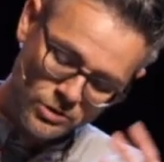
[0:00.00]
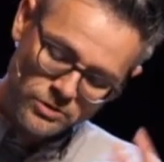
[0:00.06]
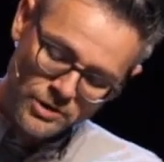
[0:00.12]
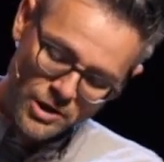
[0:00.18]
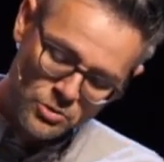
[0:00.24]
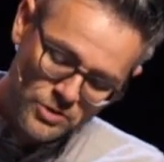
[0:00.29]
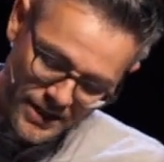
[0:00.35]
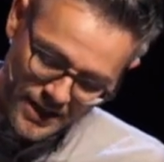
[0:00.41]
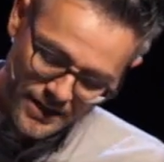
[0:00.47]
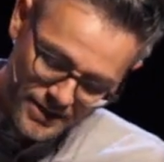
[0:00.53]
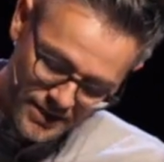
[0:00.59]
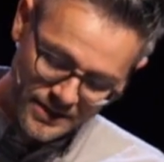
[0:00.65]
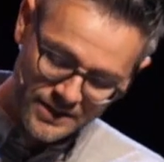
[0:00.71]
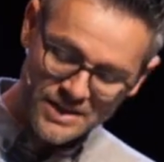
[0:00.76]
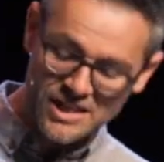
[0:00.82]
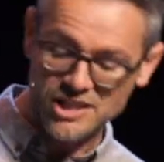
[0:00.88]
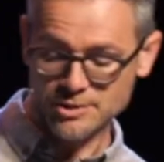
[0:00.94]

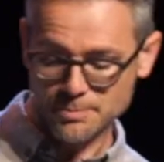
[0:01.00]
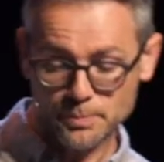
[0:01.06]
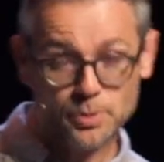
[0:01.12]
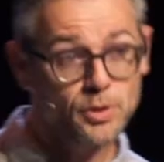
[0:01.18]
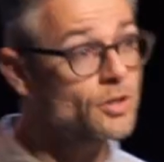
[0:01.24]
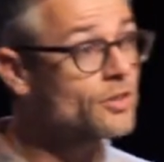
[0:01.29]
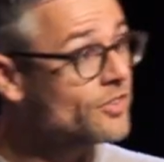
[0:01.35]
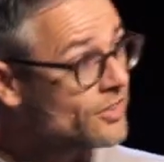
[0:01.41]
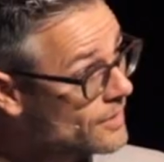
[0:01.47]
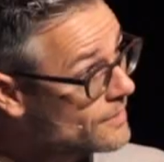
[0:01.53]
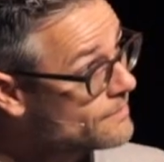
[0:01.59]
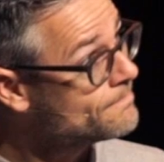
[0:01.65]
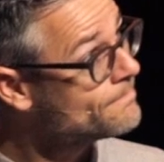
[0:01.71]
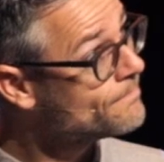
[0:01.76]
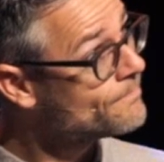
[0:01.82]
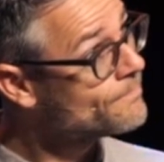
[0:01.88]
locating in a person,